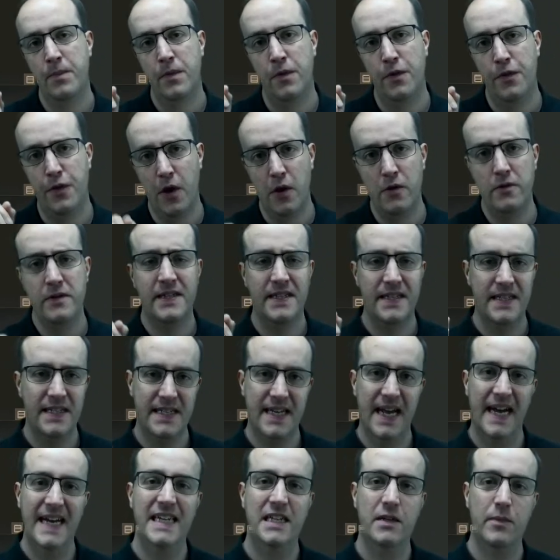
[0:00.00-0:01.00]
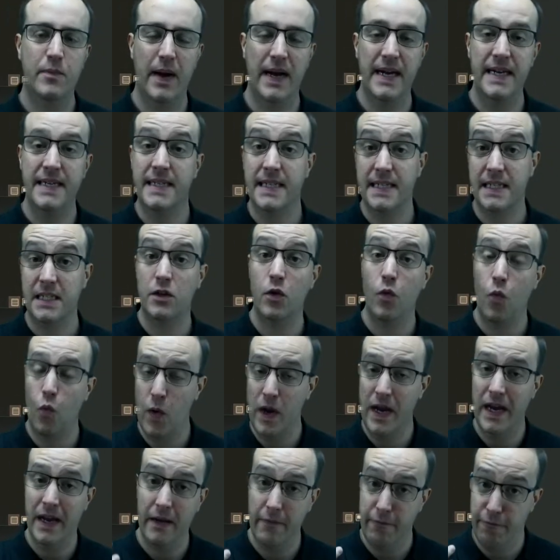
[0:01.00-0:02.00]
those are the databases that
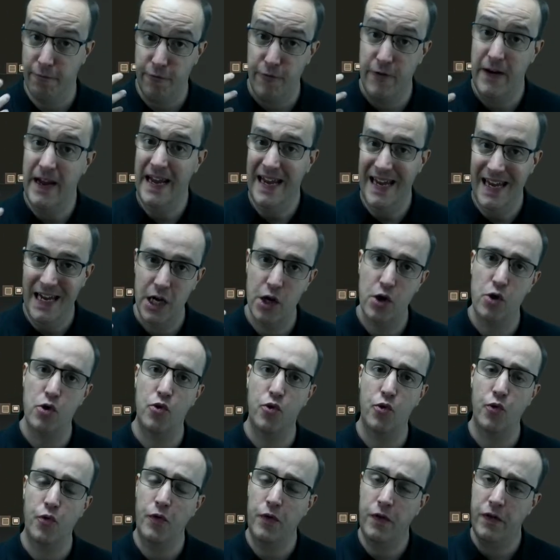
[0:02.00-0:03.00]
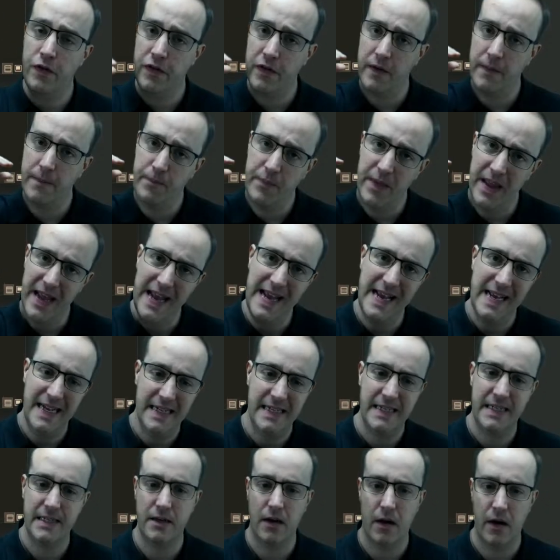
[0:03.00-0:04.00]
we can reuse
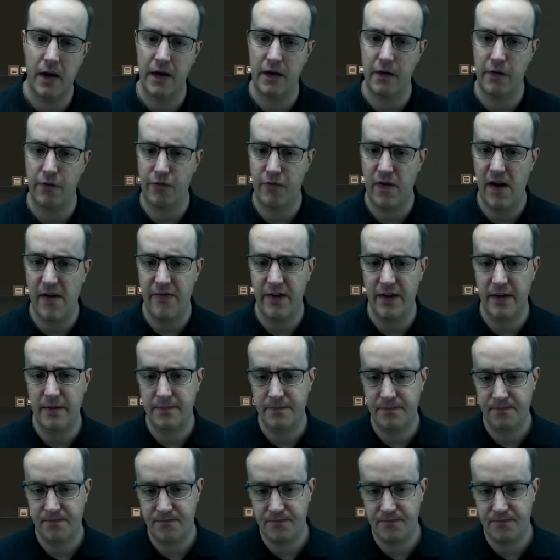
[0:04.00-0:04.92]
inside of Revit.